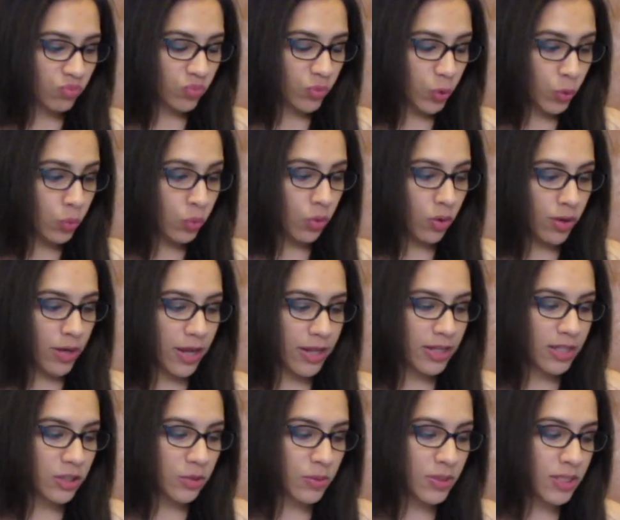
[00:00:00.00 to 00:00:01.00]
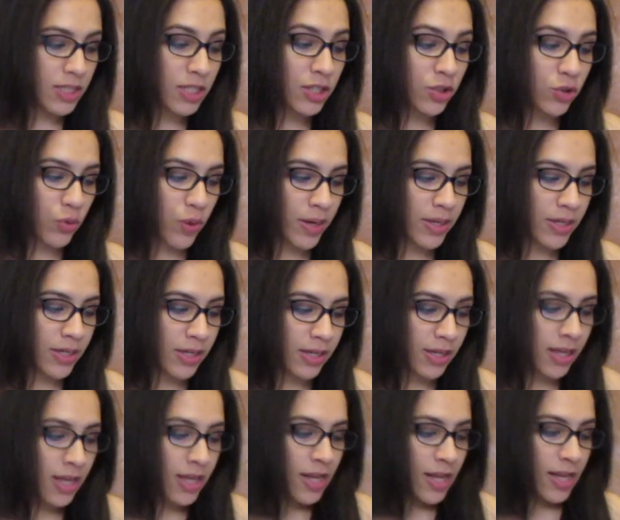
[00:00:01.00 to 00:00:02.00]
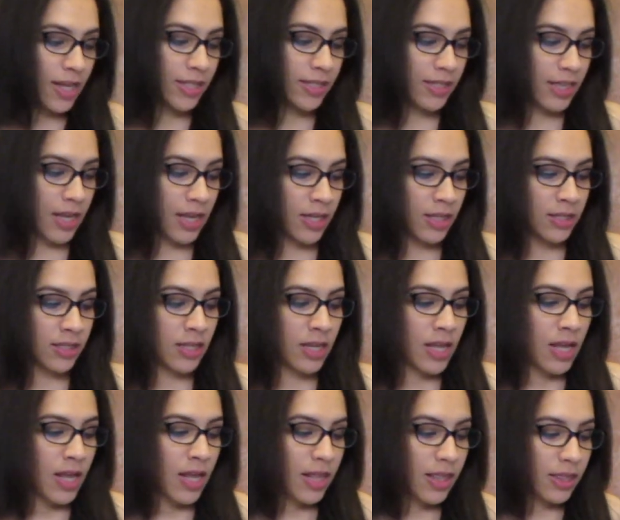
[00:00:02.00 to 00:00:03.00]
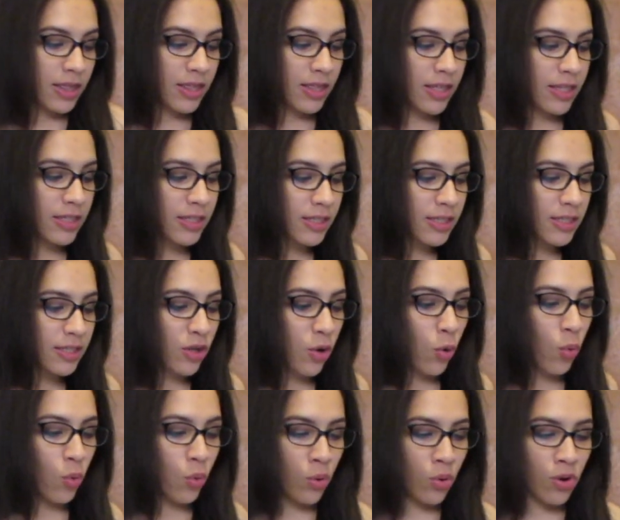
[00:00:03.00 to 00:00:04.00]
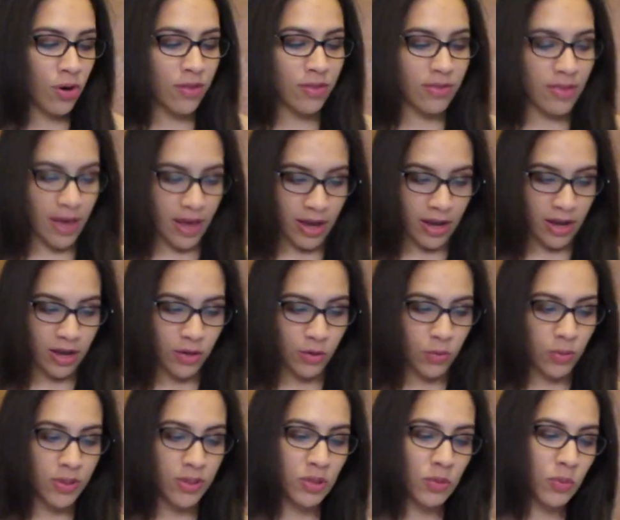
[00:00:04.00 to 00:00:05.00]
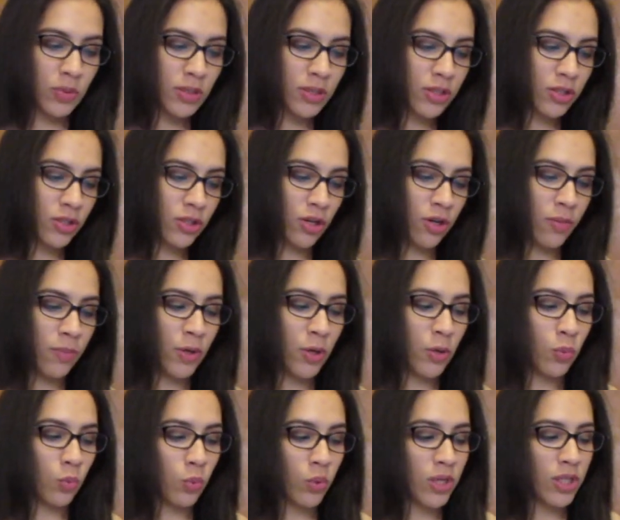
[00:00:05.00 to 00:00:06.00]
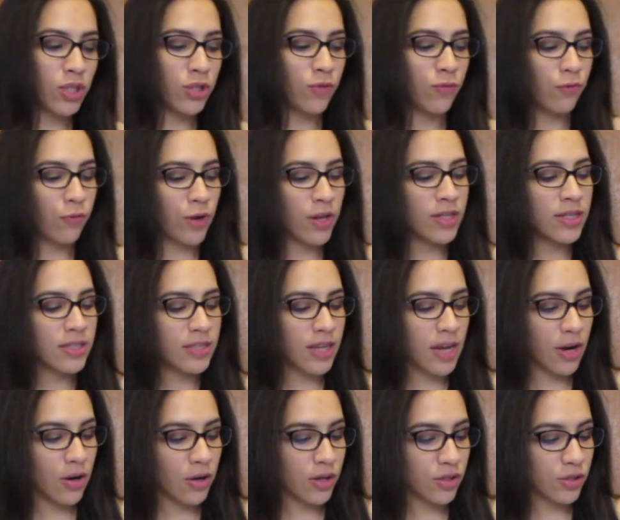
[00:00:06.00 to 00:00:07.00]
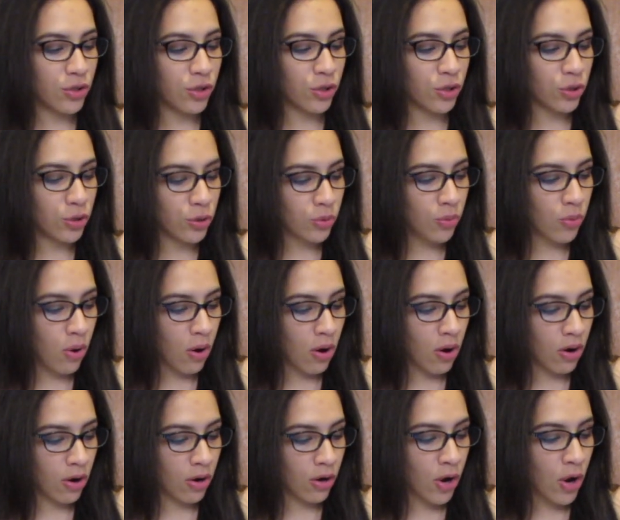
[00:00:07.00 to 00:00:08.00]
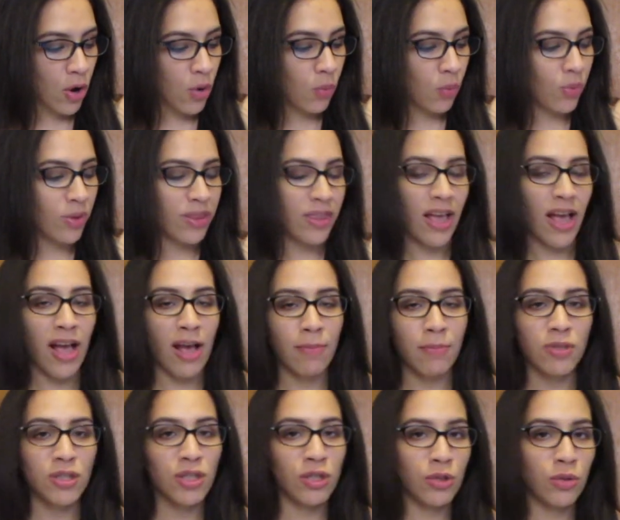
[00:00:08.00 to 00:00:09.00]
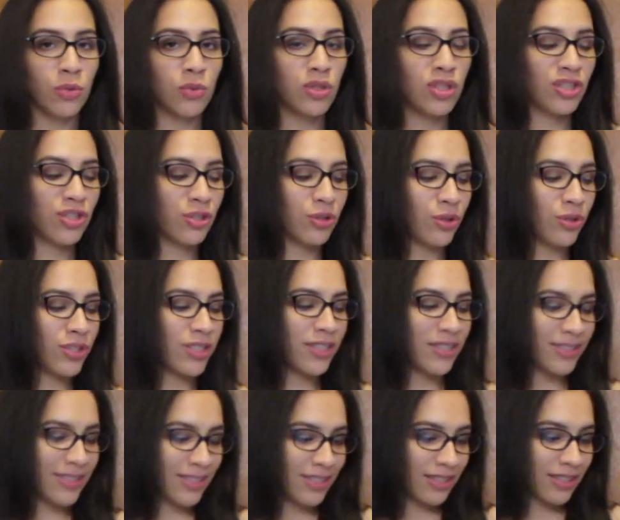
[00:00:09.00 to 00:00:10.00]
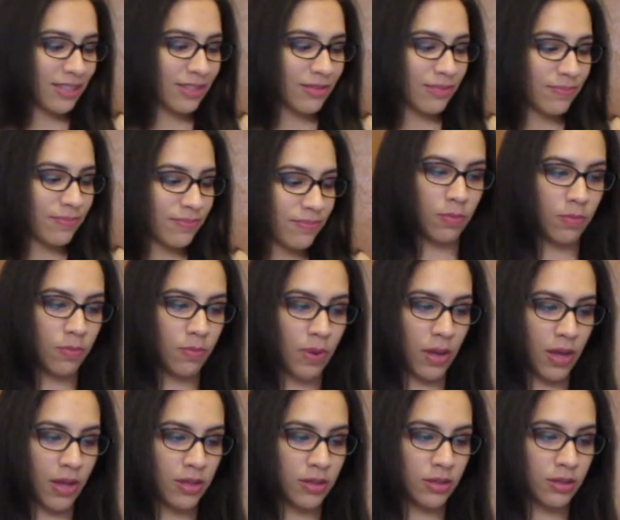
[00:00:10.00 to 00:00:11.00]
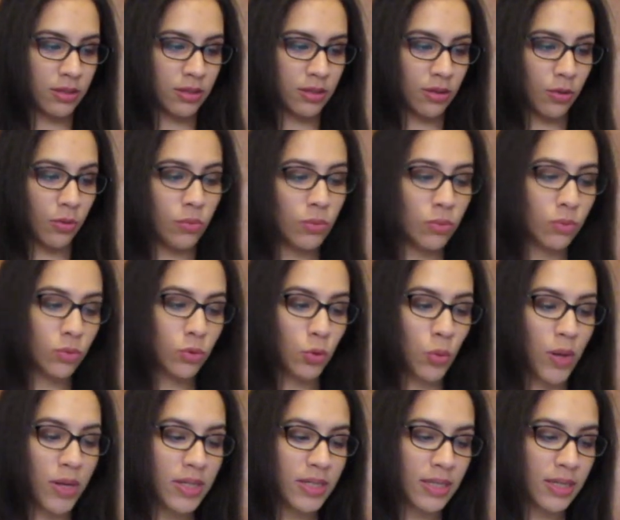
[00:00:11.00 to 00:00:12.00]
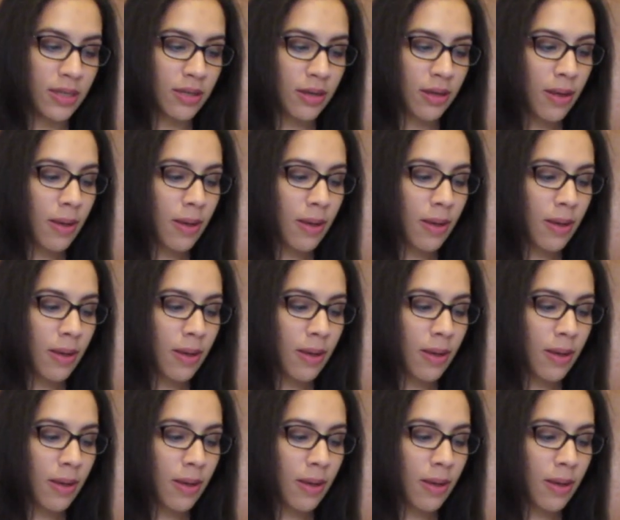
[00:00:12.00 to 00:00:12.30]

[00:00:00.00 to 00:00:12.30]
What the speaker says: Oh, okay, this one says trending. It says, this or that. Quiz will determine which Friends character you are with absolute certainty. Best. Oh, trending.